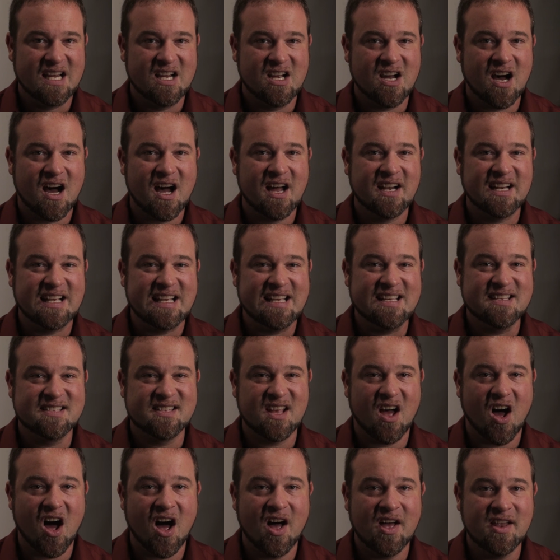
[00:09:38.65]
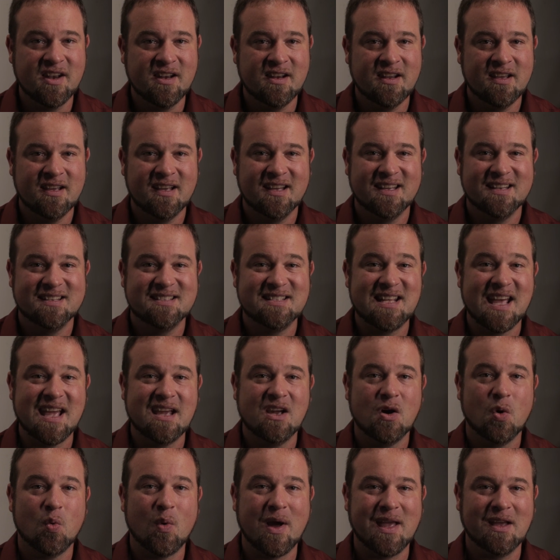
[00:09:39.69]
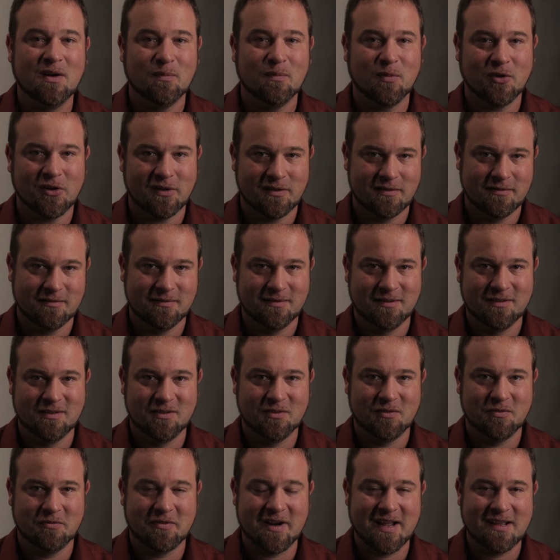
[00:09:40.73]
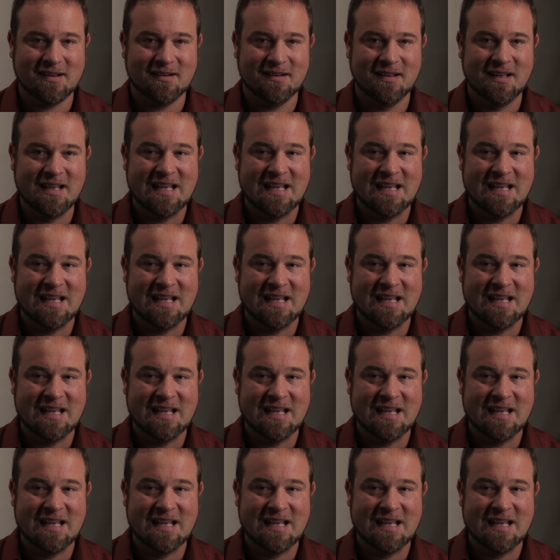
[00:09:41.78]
God is untakeawayable, right?